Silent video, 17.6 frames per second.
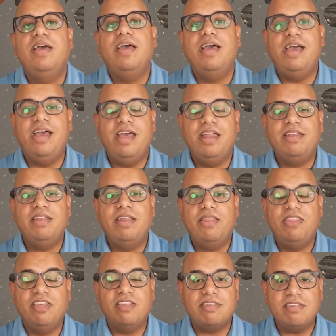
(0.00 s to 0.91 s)
And
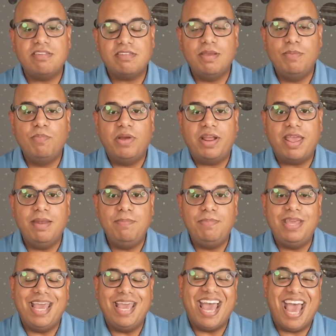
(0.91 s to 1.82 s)
the system can
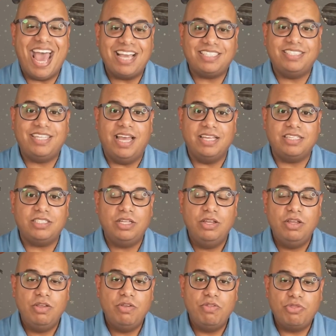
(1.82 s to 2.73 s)
be accessed
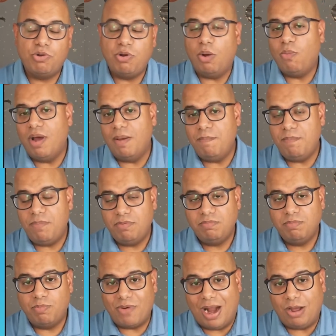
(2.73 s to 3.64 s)
through a web
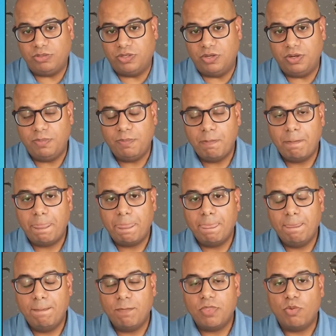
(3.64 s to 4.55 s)
browser
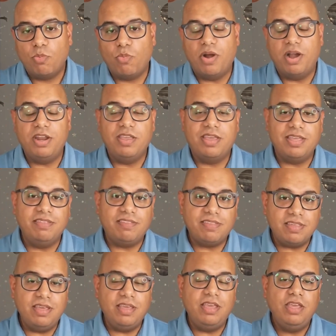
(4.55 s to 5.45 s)
where you can
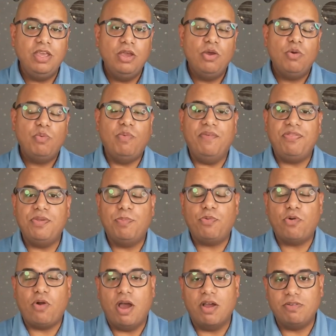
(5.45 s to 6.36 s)
see what the
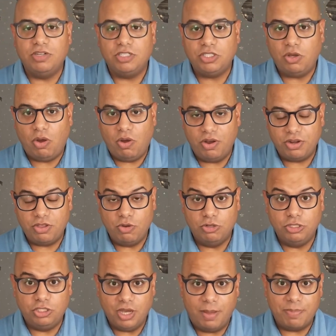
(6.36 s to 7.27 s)
progress on
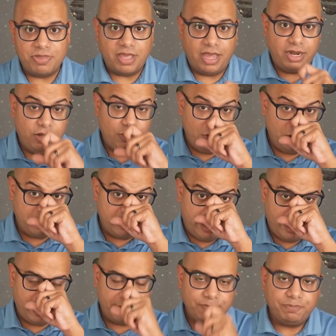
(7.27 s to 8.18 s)
your job site looks
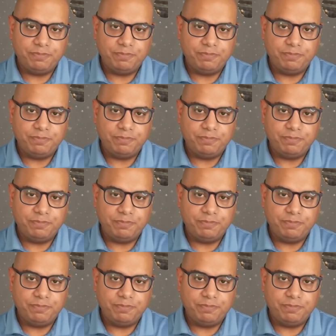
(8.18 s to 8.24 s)
like.